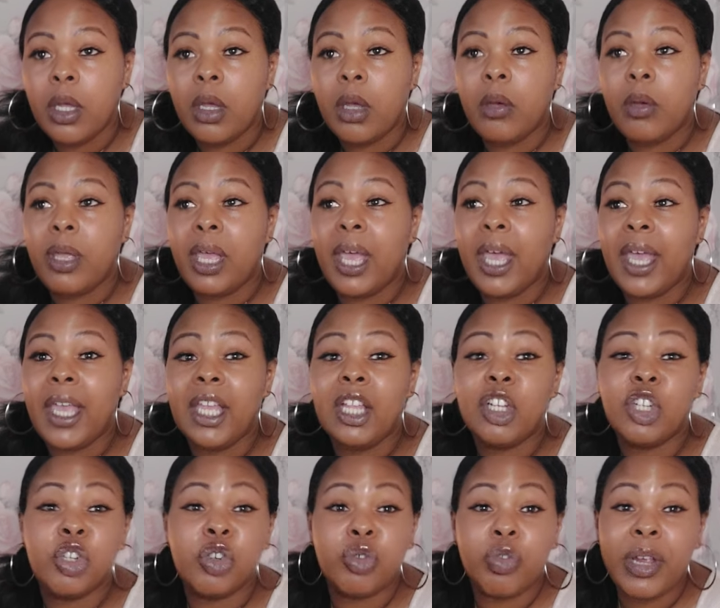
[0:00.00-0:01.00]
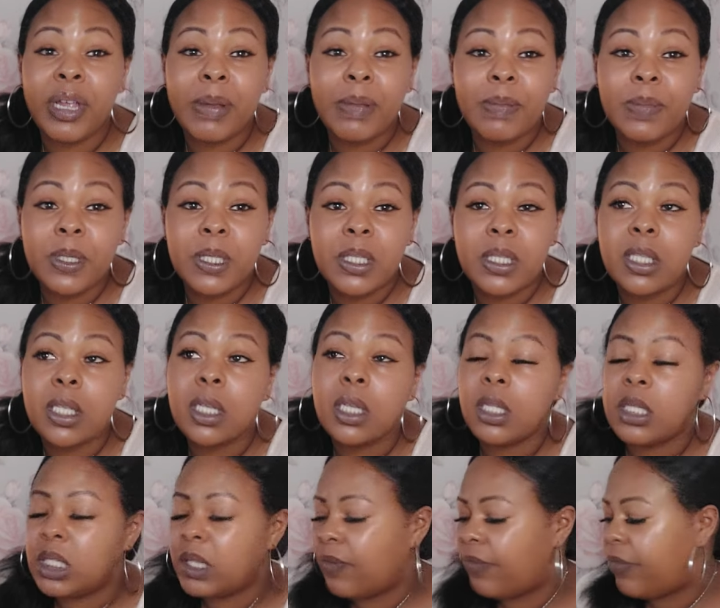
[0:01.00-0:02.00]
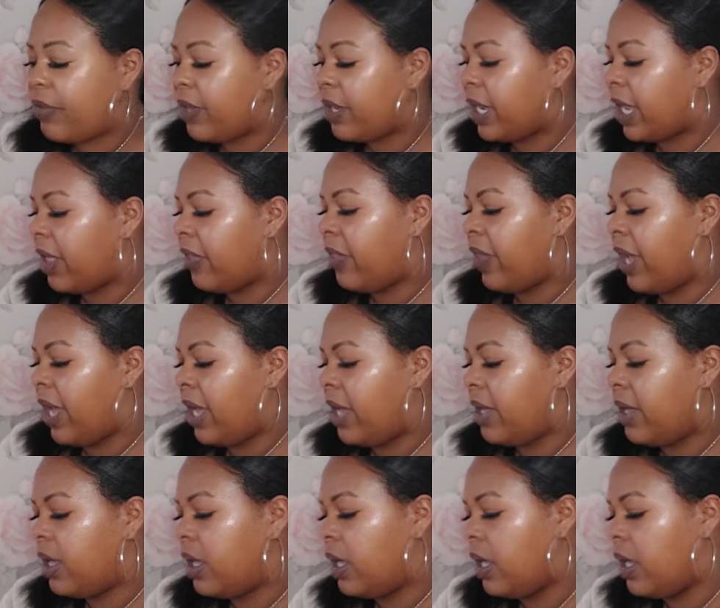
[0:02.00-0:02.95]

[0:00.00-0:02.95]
okay, trips, something like that.